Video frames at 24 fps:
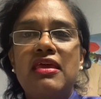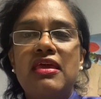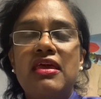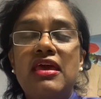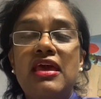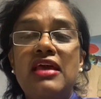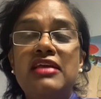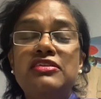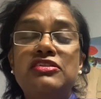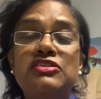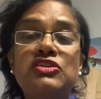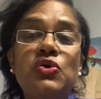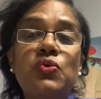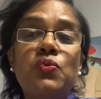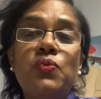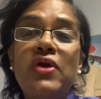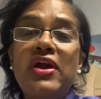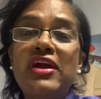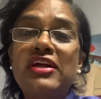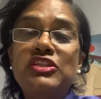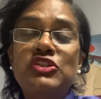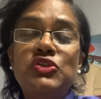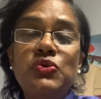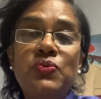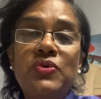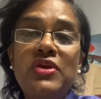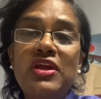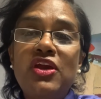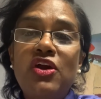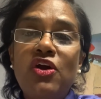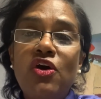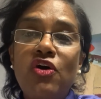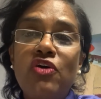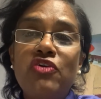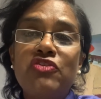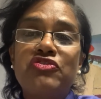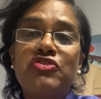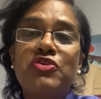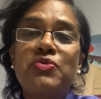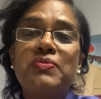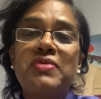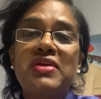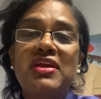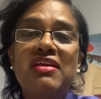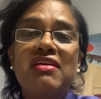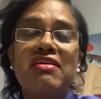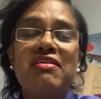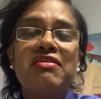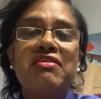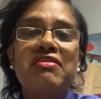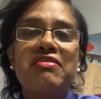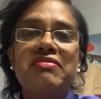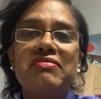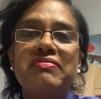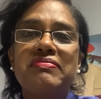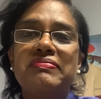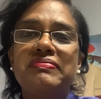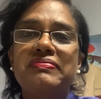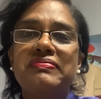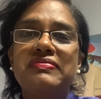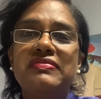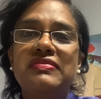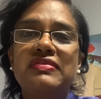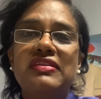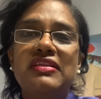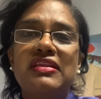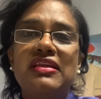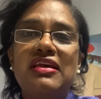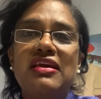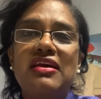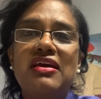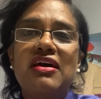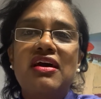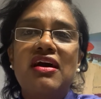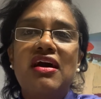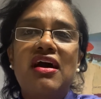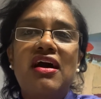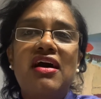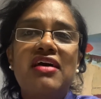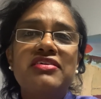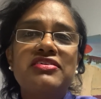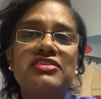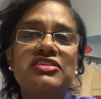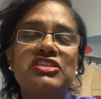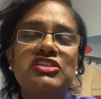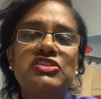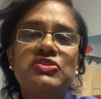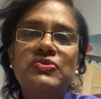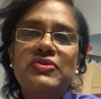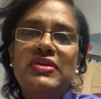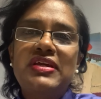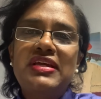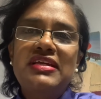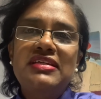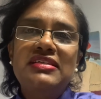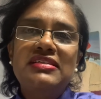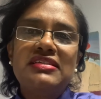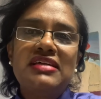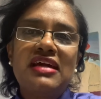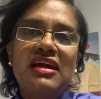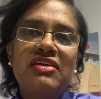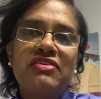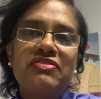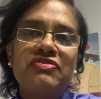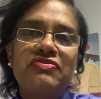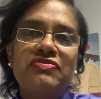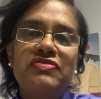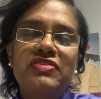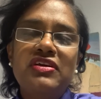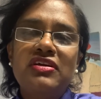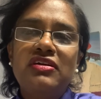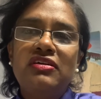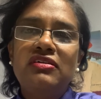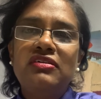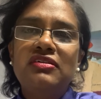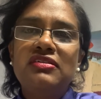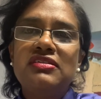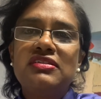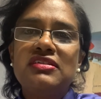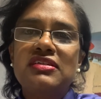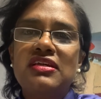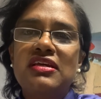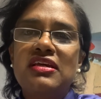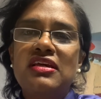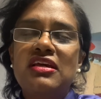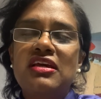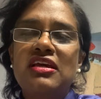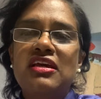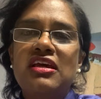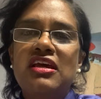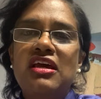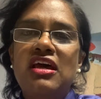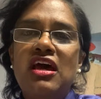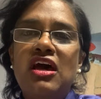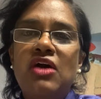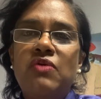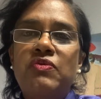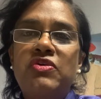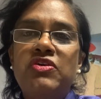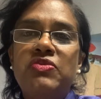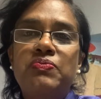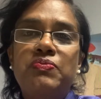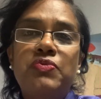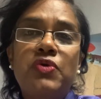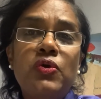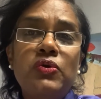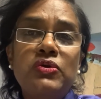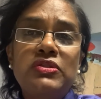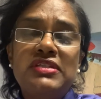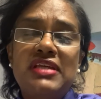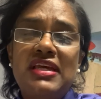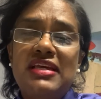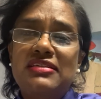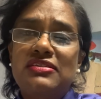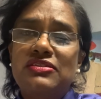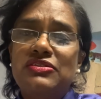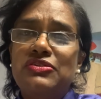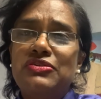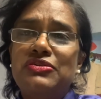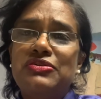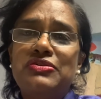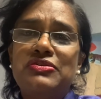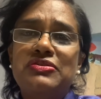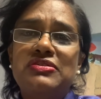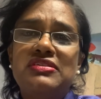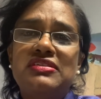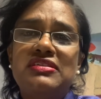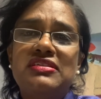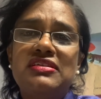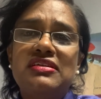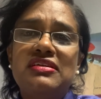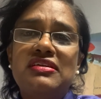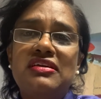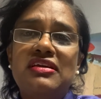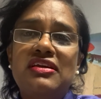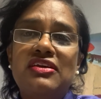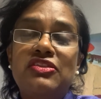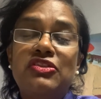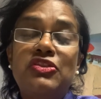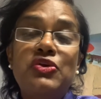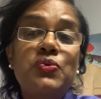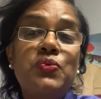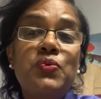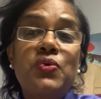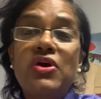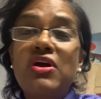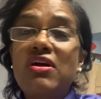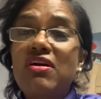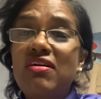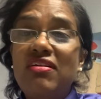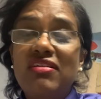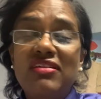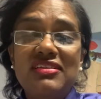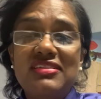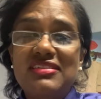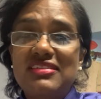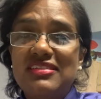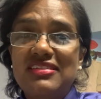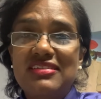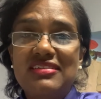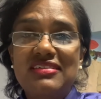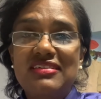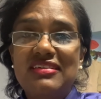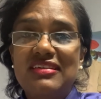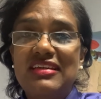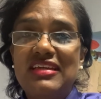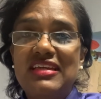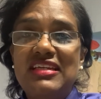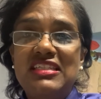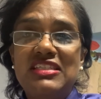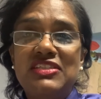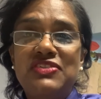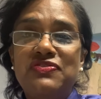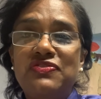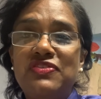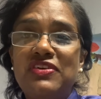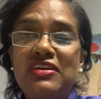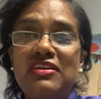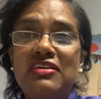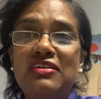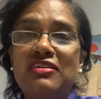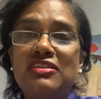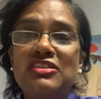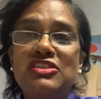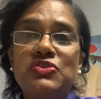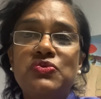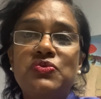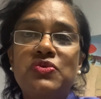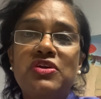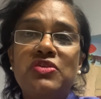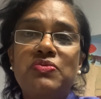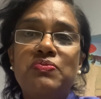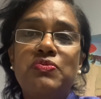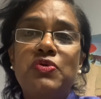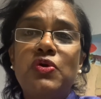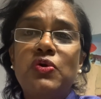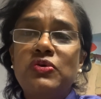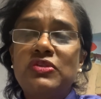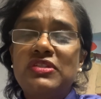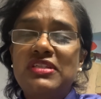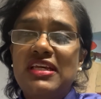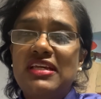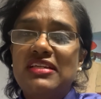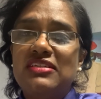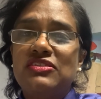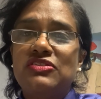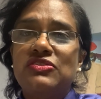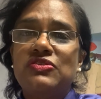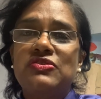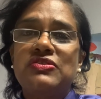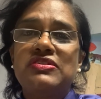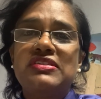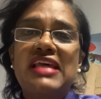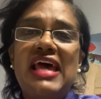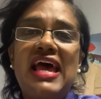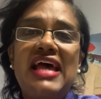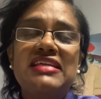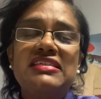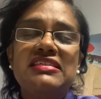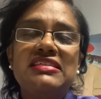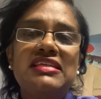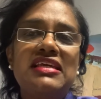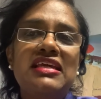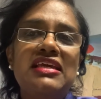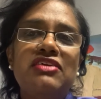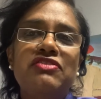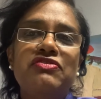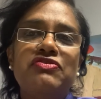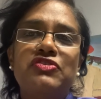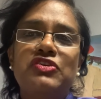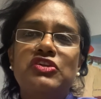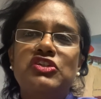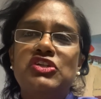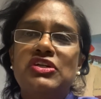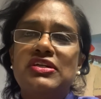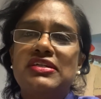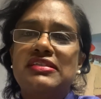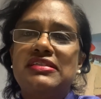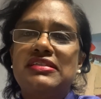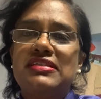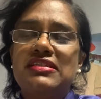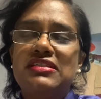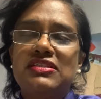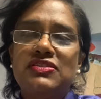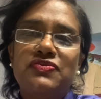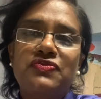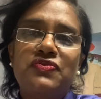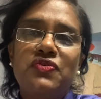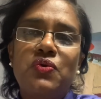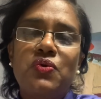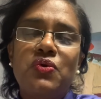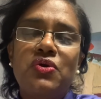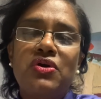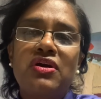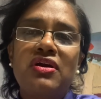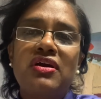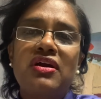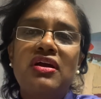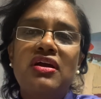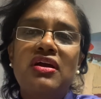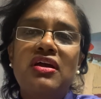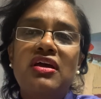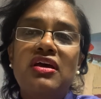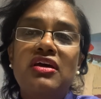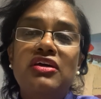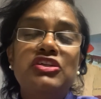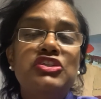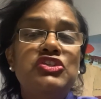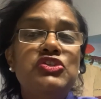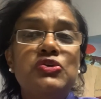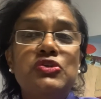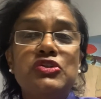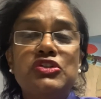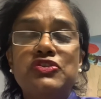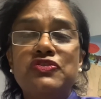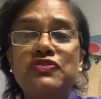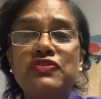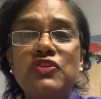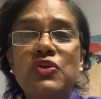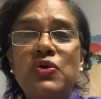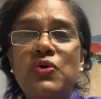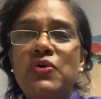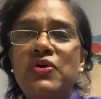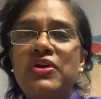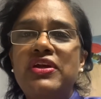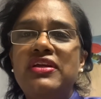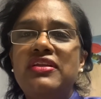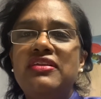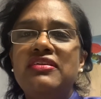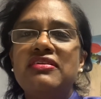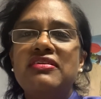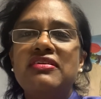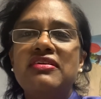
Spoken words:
And so where do we go from here? Our streets are filled with protesters. The world is filled with protesters asking for justice for George Floyd,